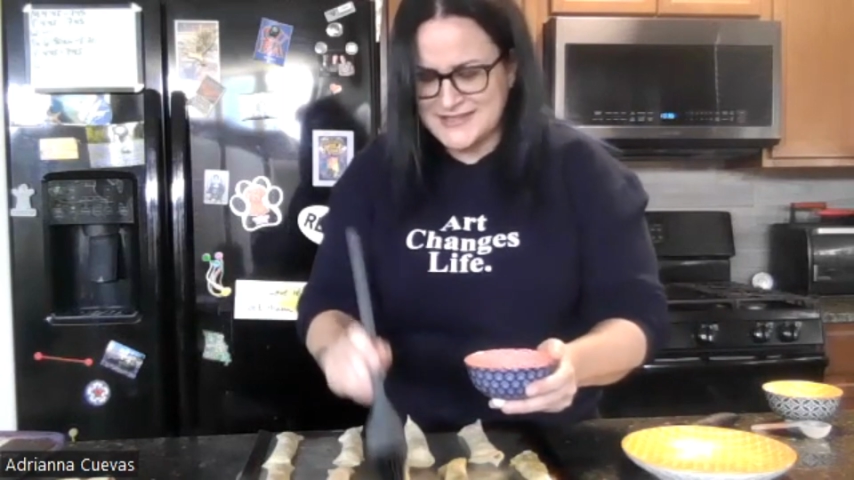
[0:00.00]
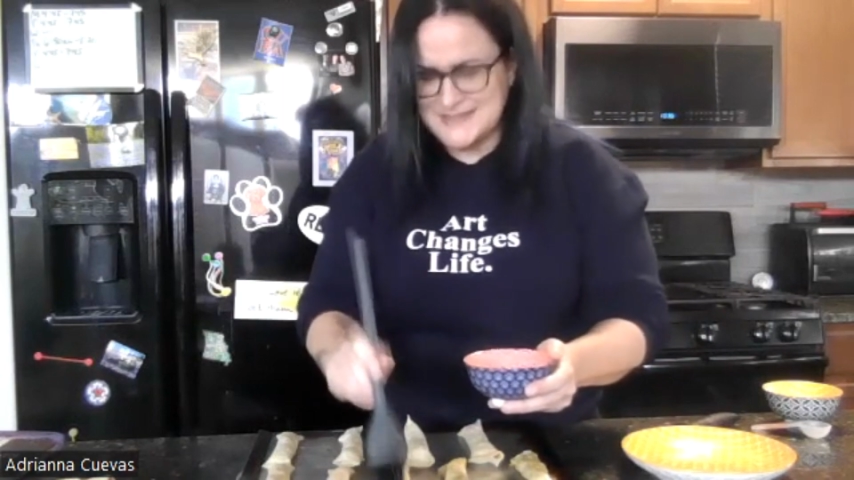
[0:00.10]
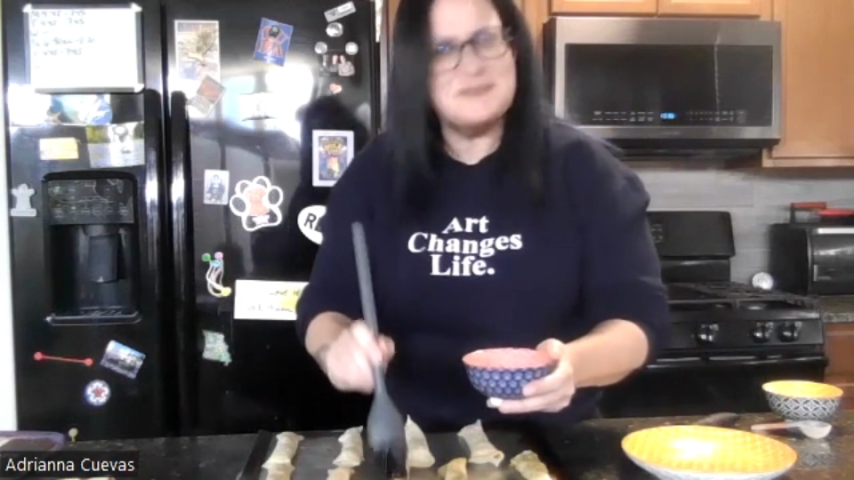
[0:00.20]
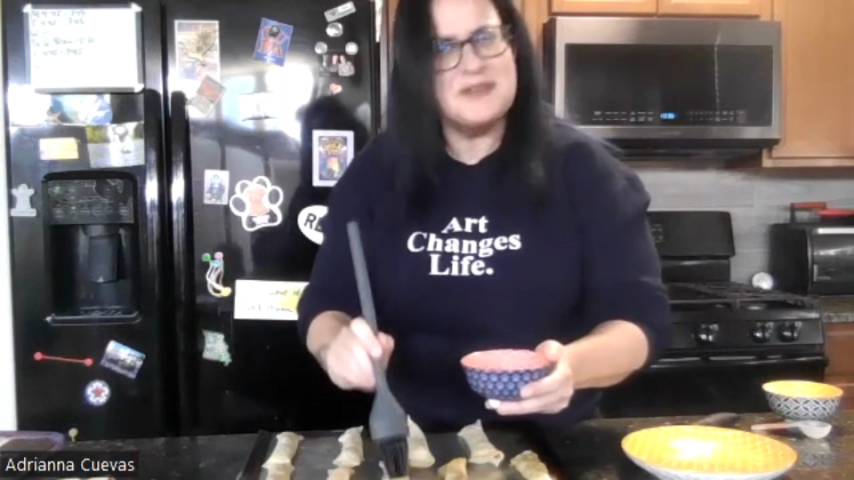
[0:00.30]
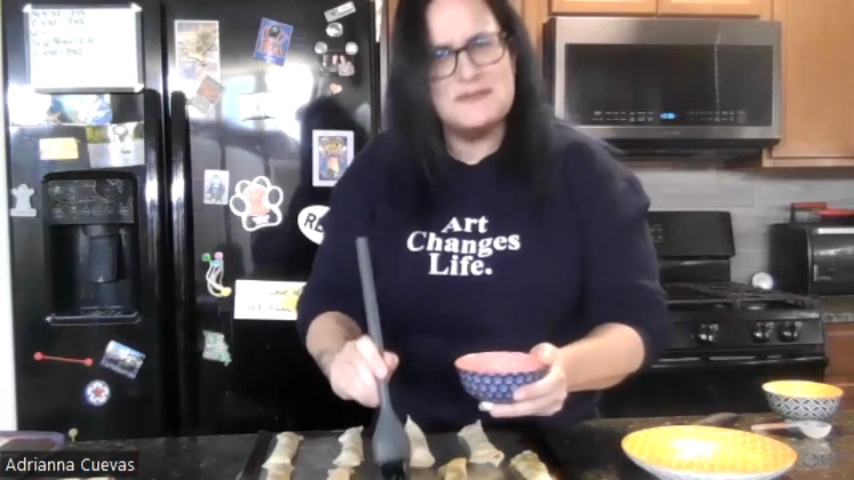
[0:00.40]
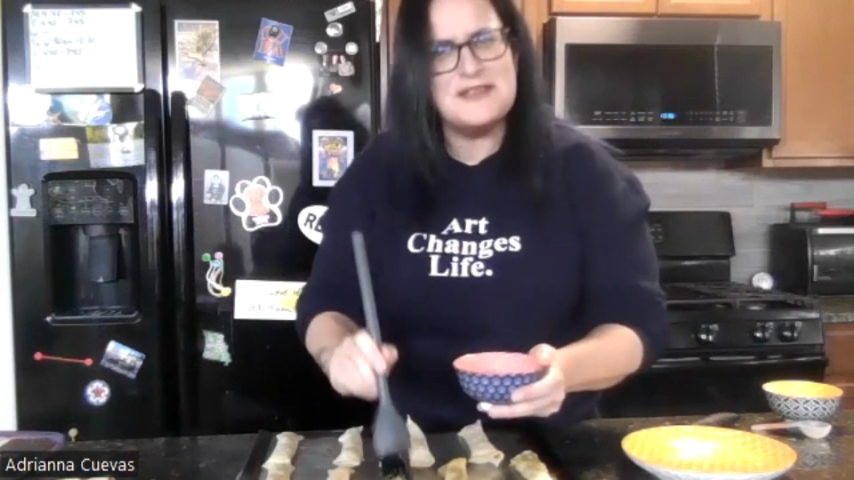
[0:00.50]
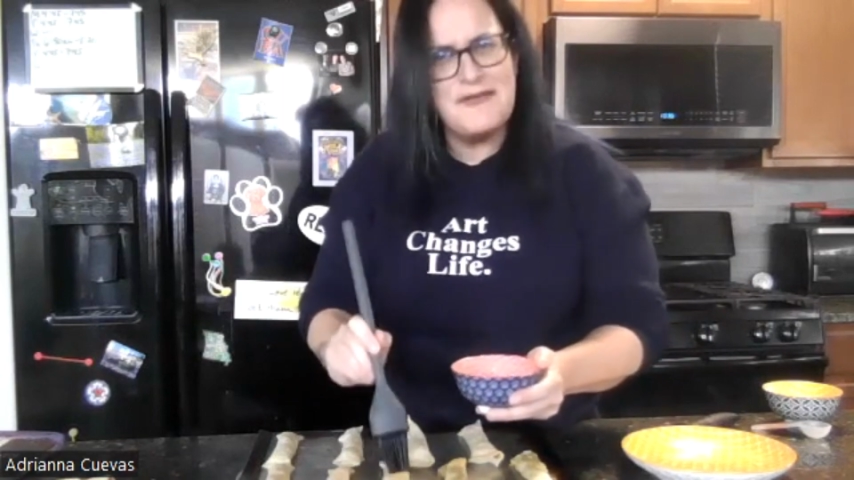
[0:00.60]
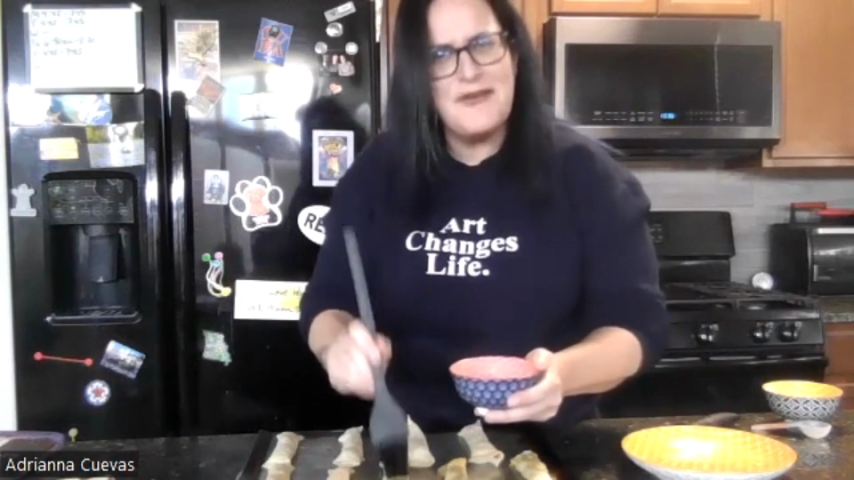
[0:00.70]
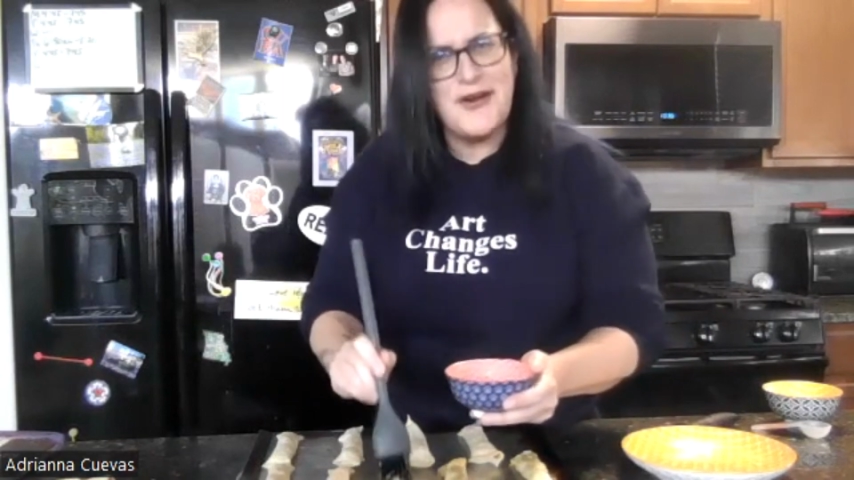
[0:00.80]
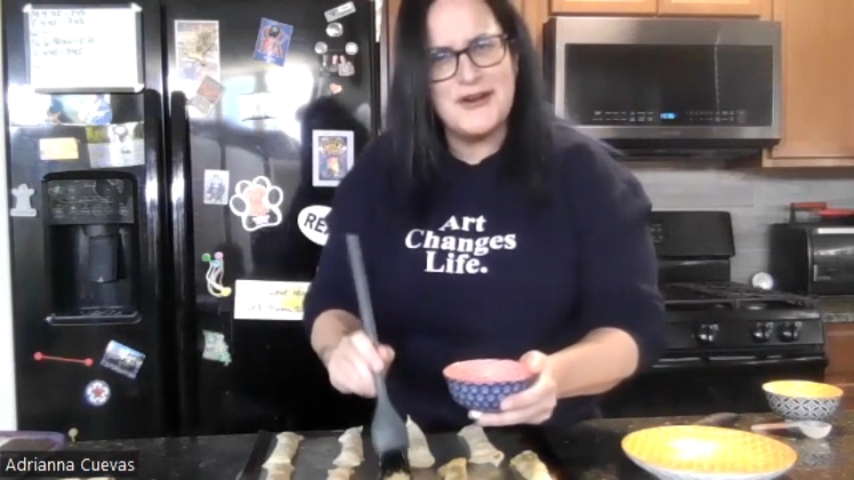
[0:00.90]
Sometimes I have
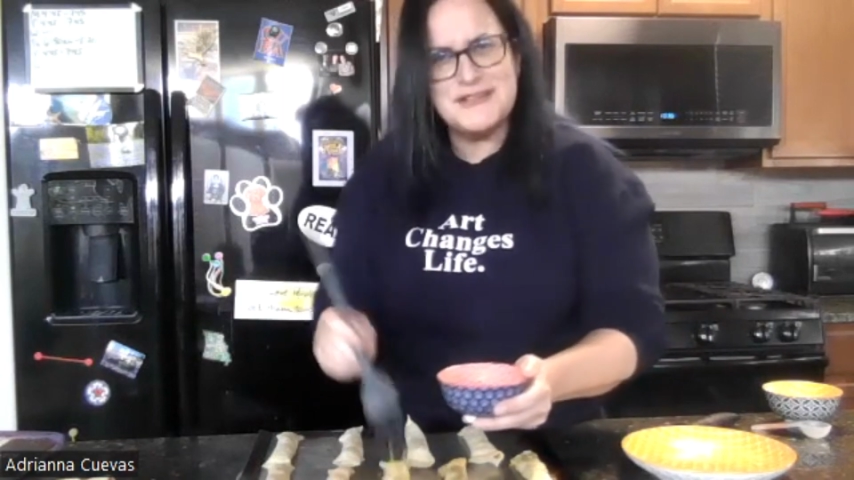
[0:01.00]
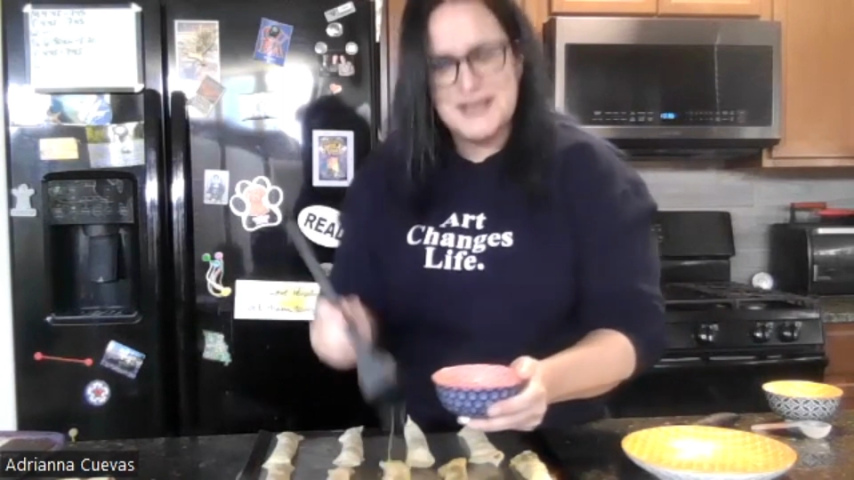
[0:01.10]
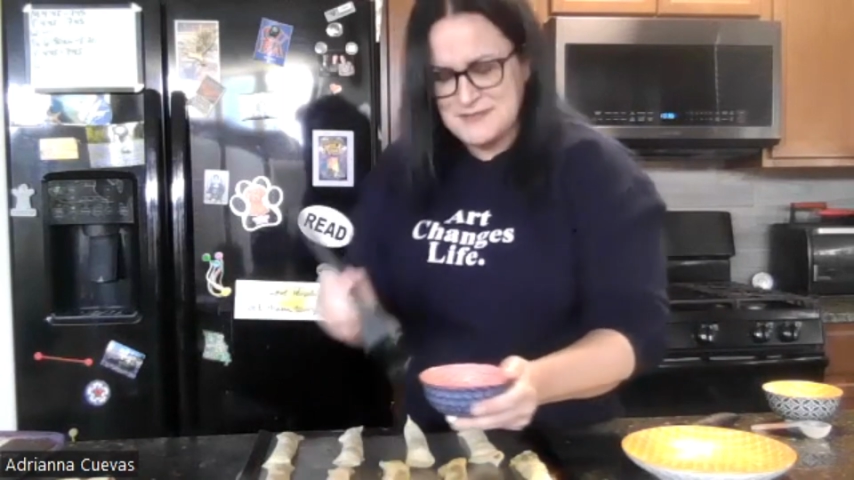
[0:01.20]
a hard time